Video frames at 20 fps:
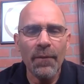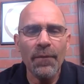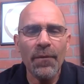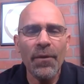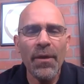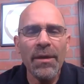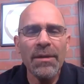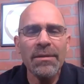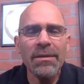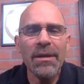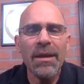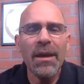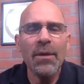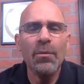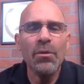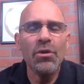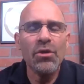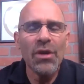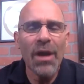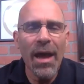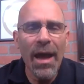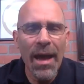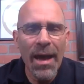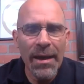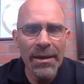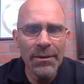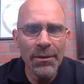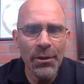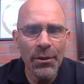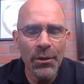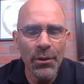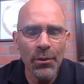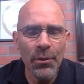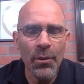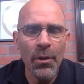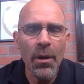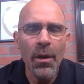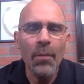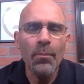things that I wish I knew